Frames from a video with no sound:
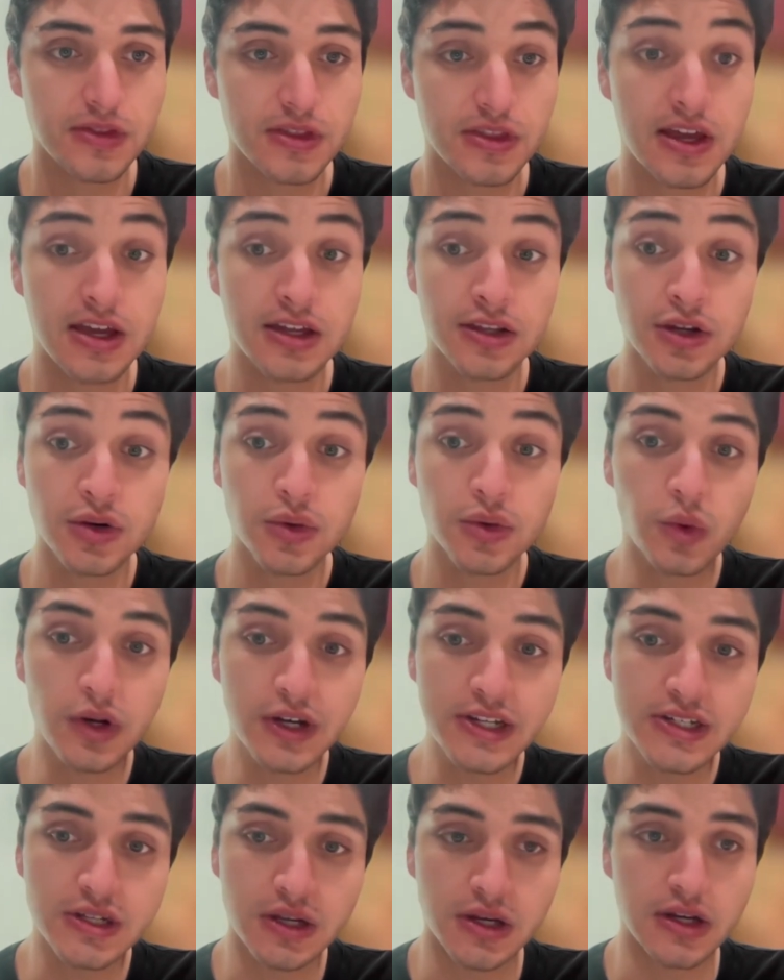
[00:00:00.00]
Then there
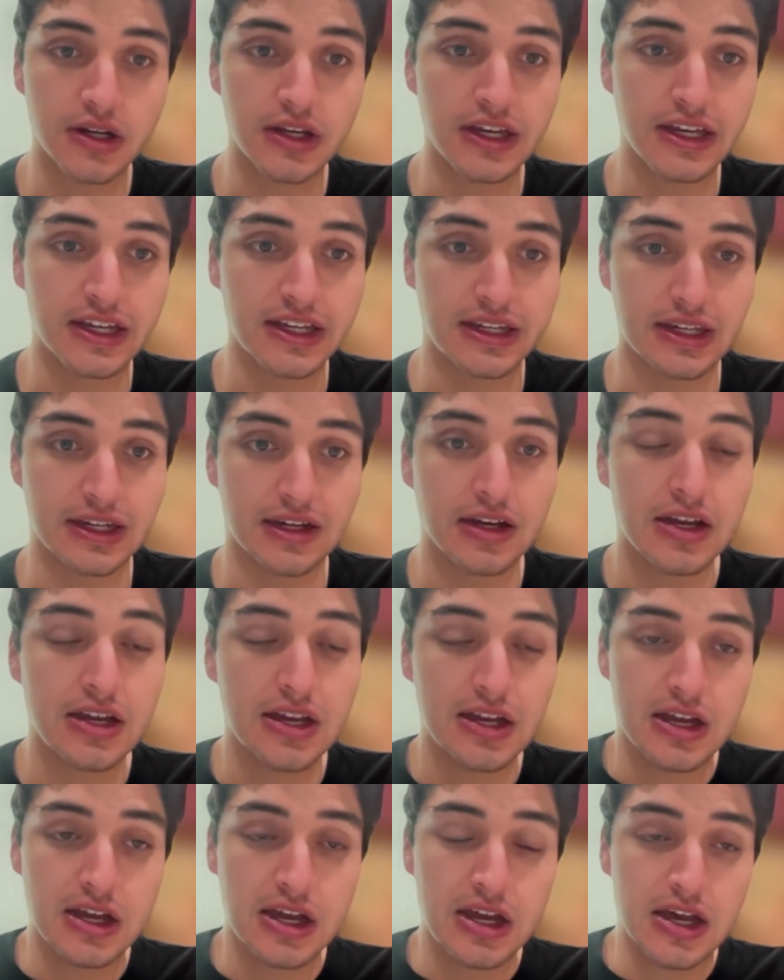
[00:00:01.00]
was a
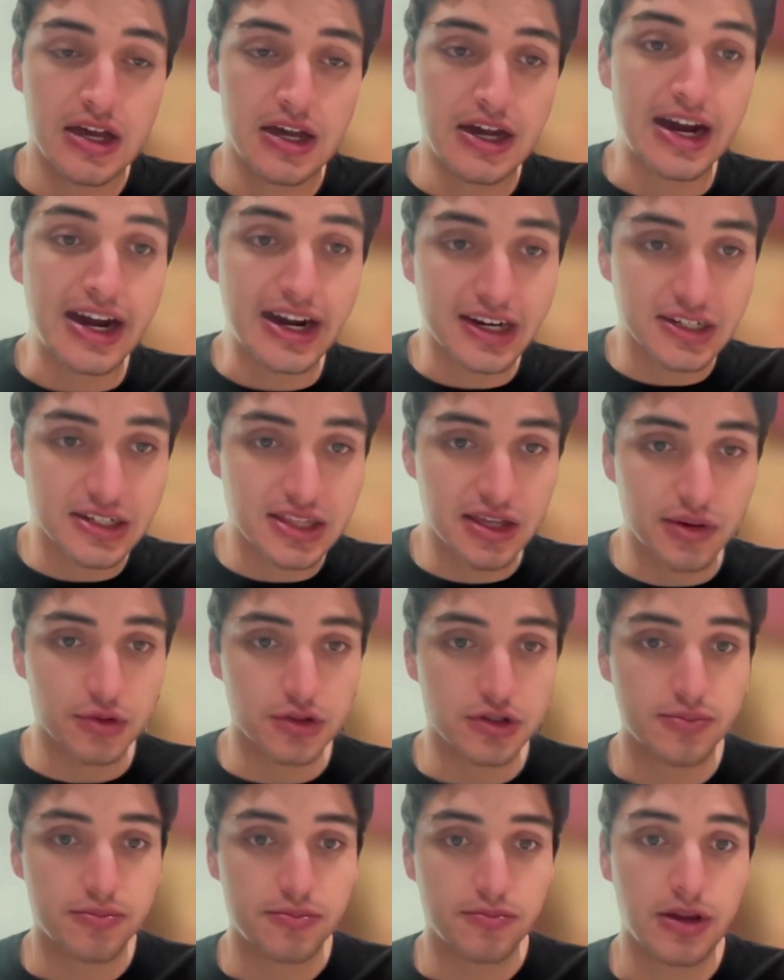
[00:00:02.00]
act that
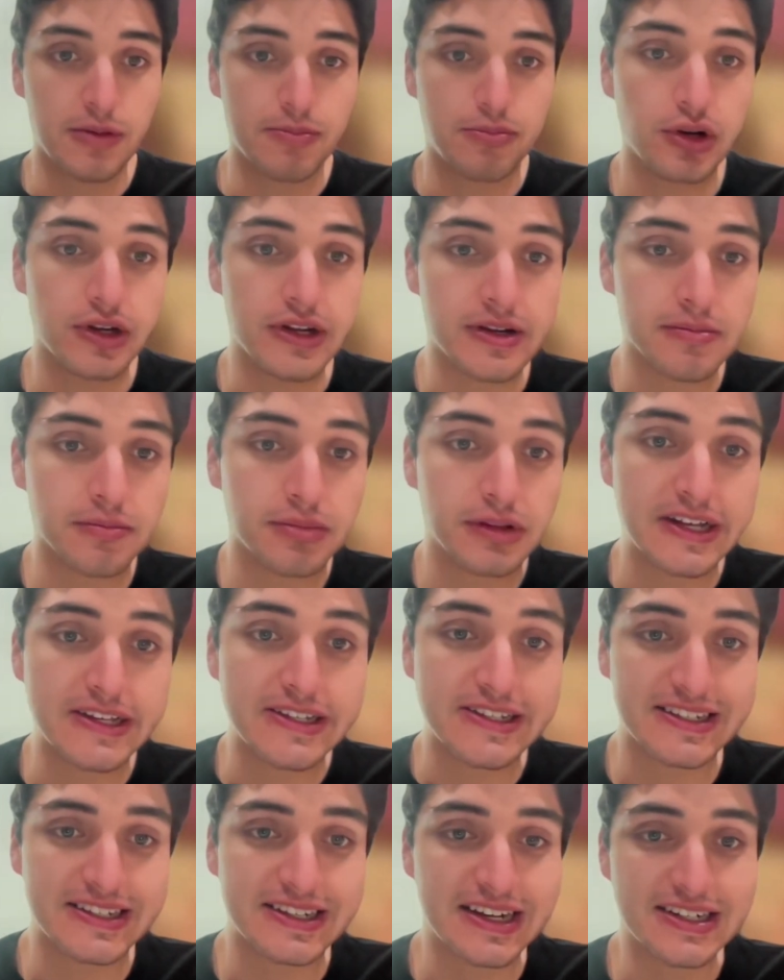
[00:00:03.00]
was put in
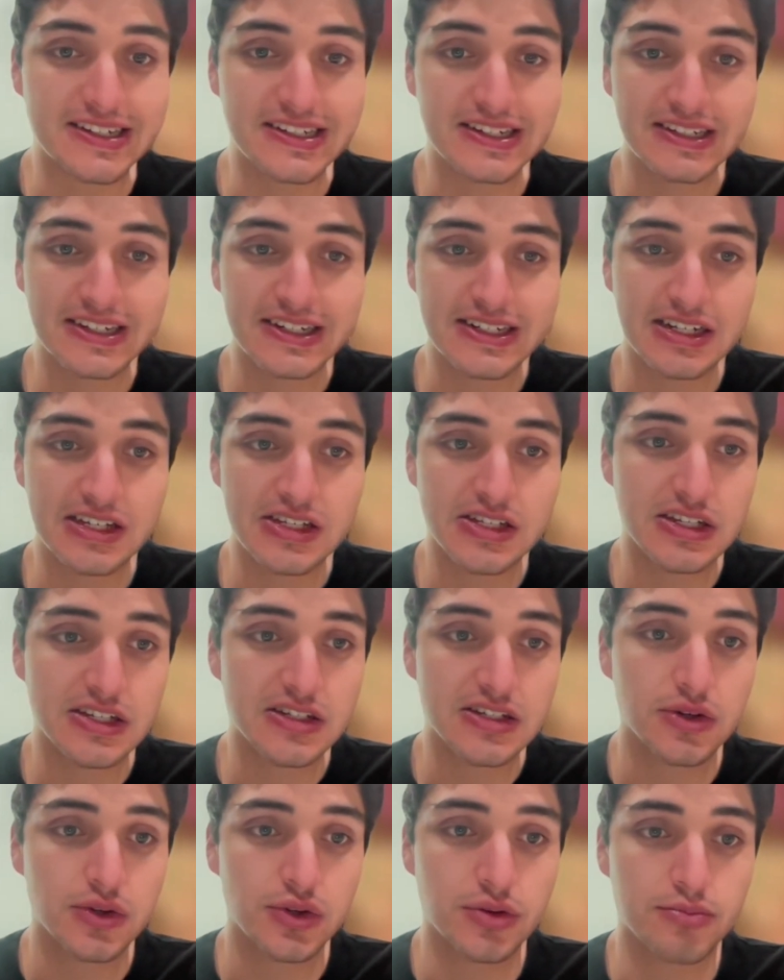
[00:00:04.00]
place in 1996
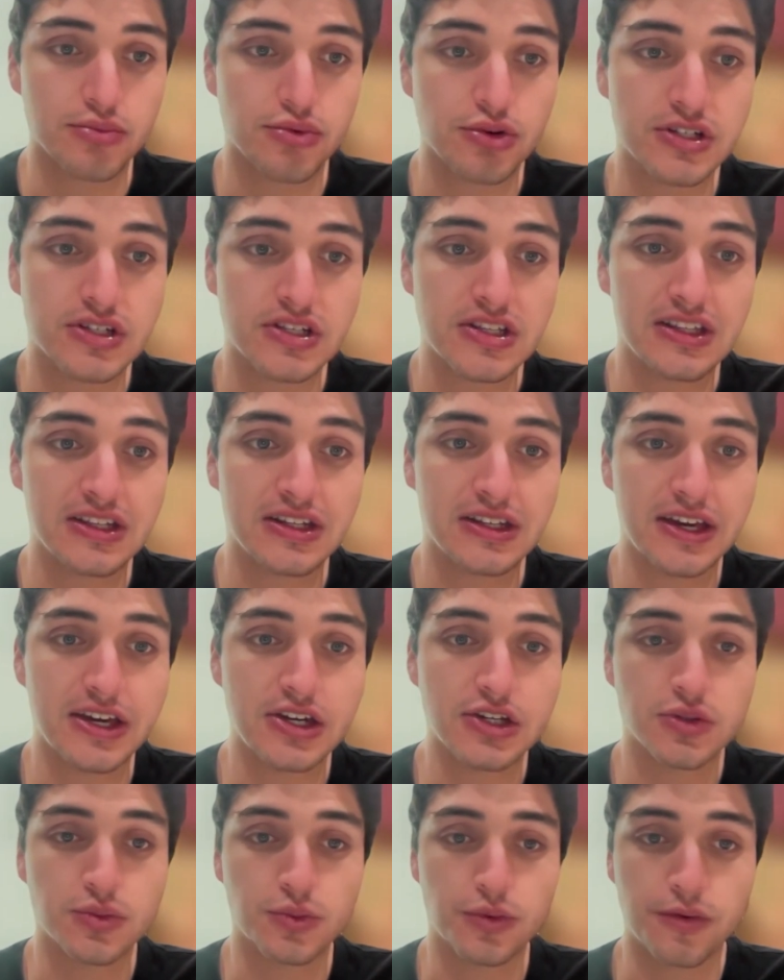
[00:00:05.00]
called the Prison
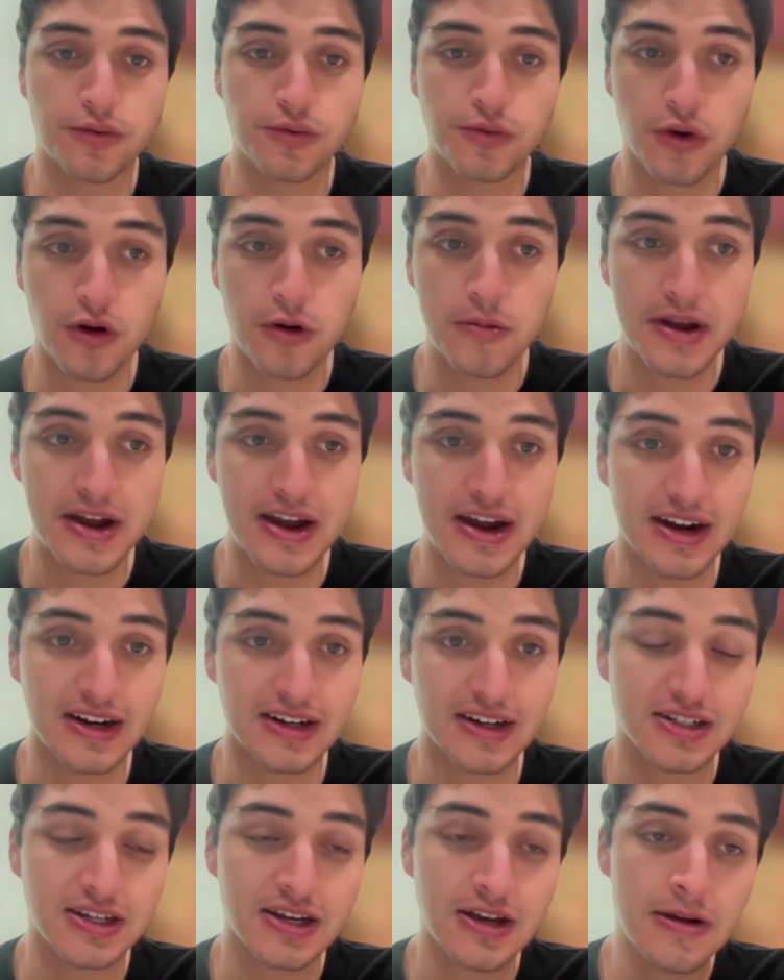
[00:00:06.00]
Litigation Reform
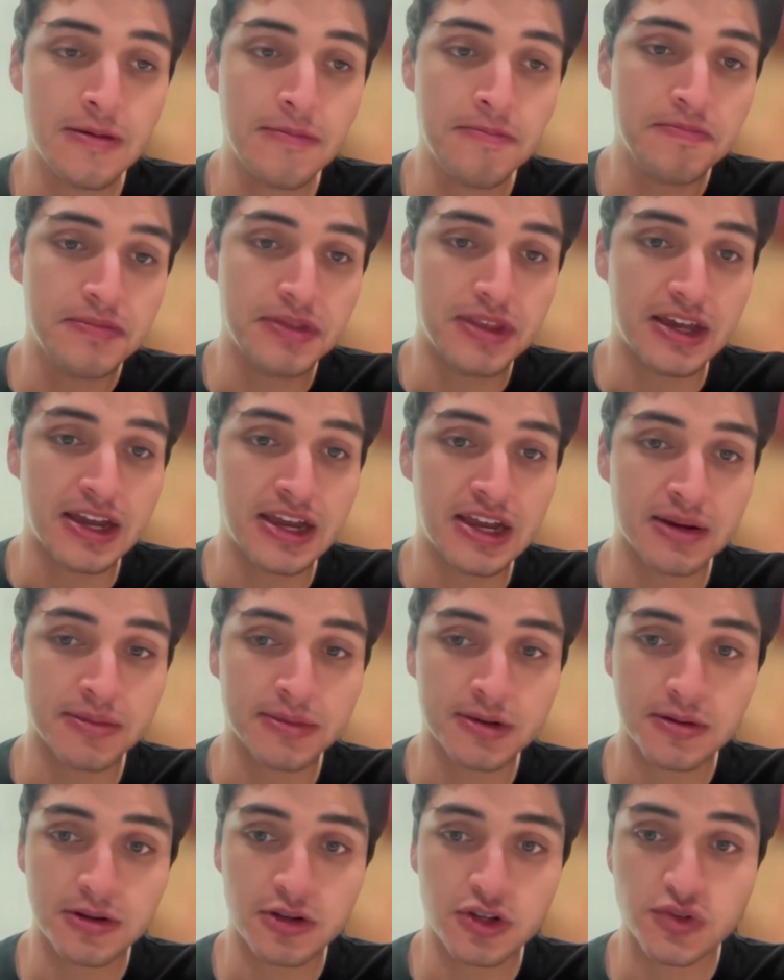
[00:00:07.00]
Act, and I'm
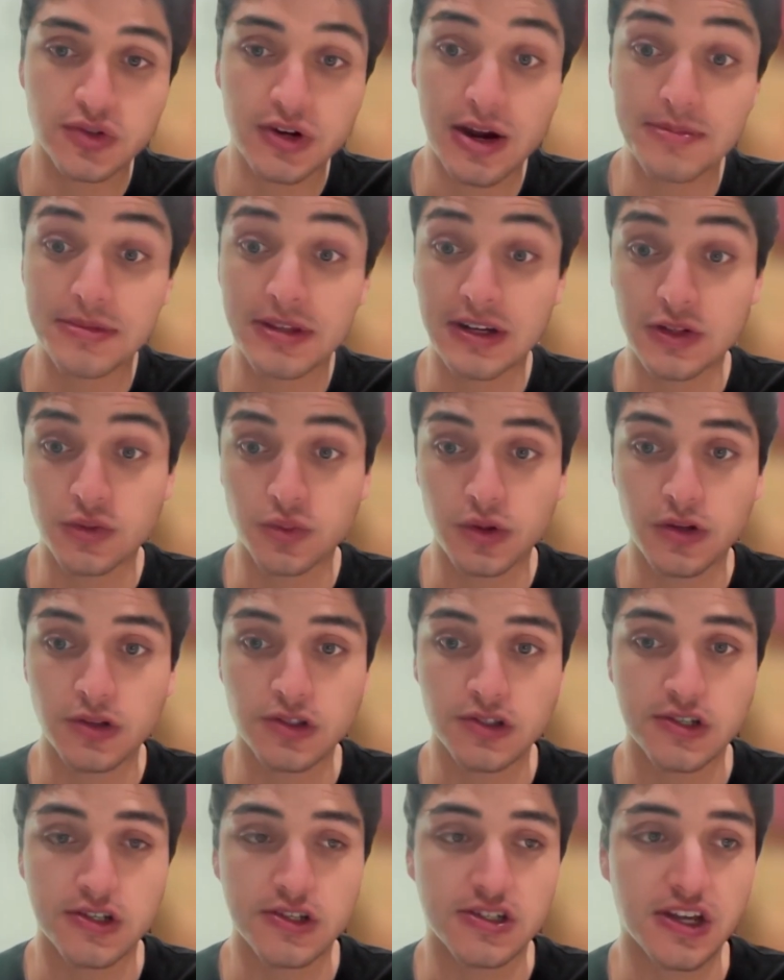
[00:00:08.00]
going to describe that as well in
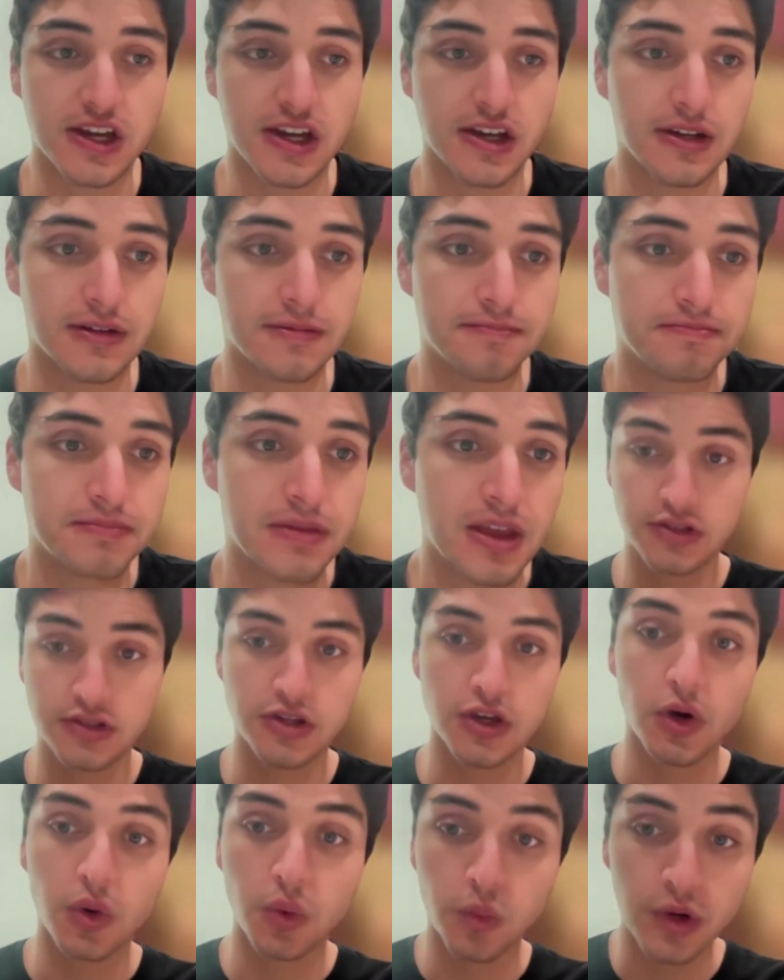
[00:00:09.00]
just a second.
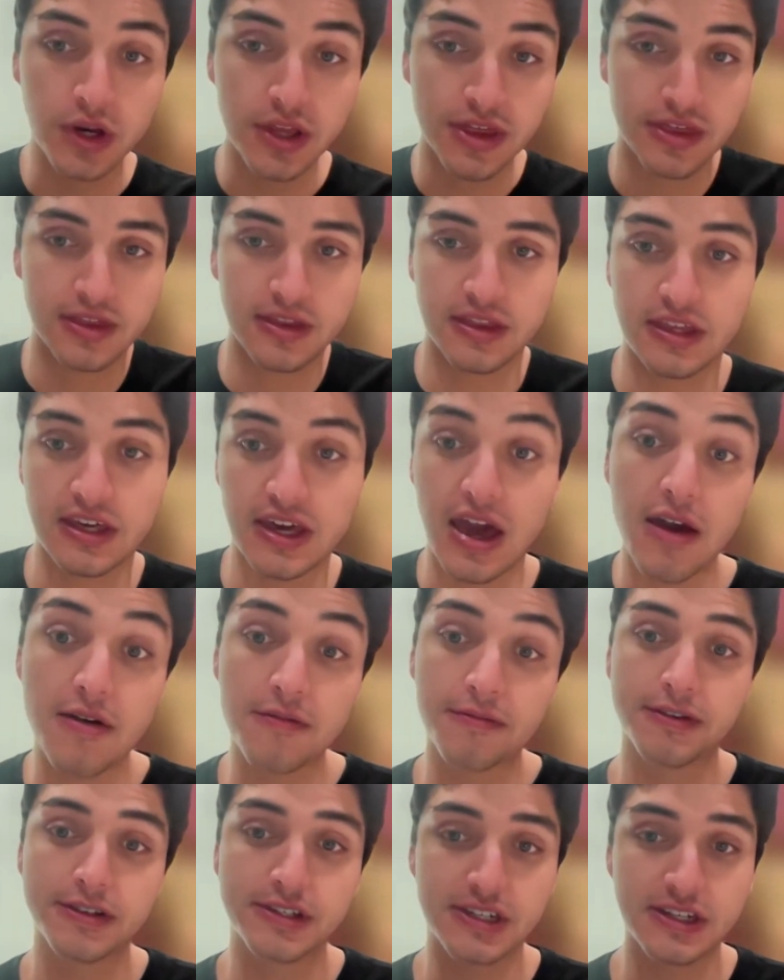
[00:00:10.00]
So with the
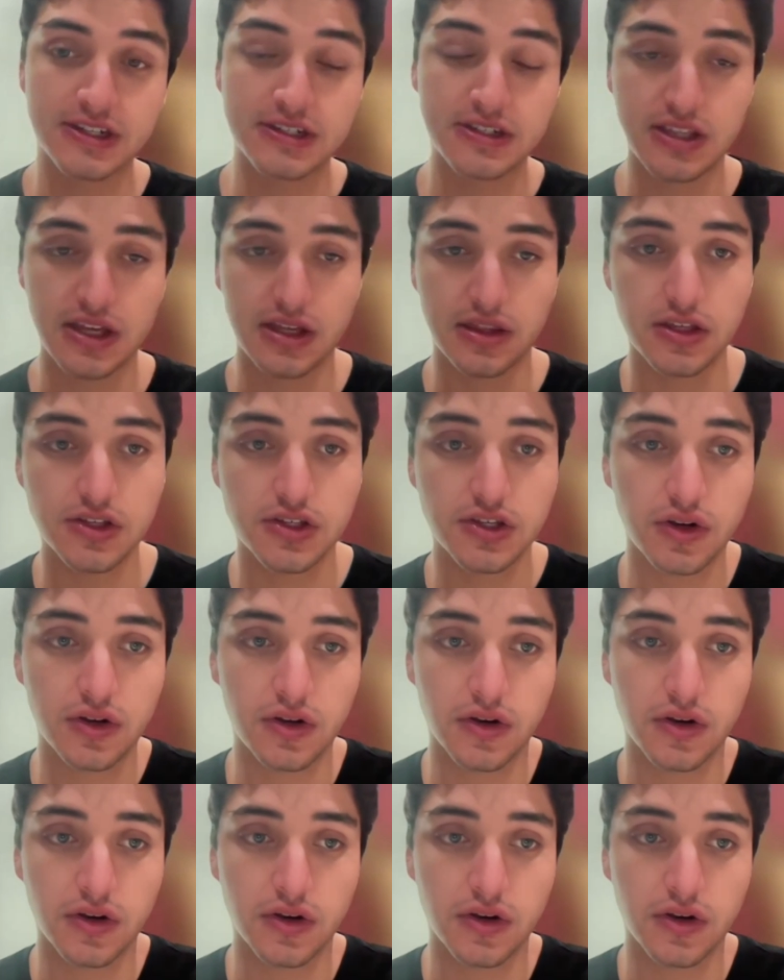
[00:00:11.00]
emphasis that this